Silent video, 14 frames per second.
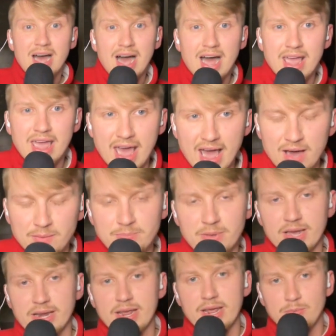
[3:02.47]
I have
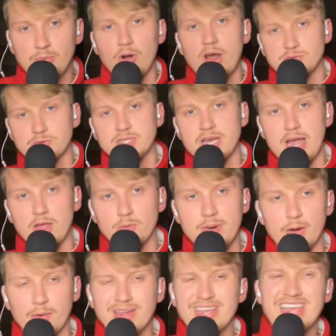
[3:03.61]
been impressed with Tyler
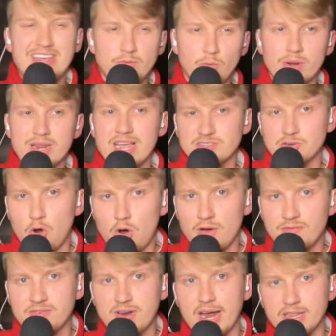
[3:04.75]
Perry. Even when he has an
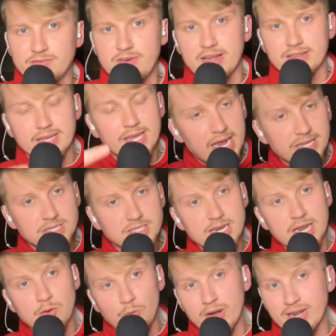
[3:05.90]
off night, the fact that Kansas
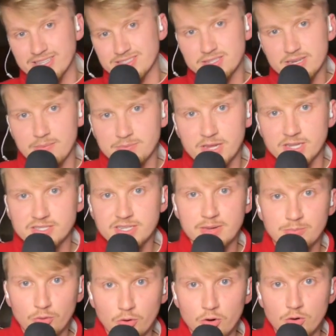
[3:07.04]
State can win against the top 10 team
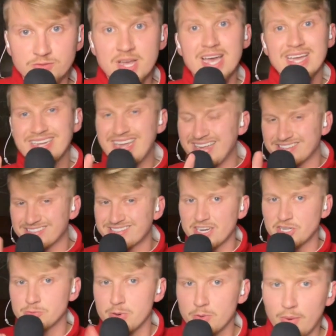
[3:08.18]
proves Kansas
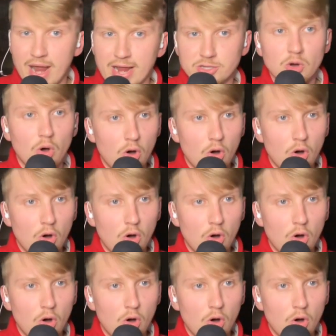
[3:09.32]
State should be ranked.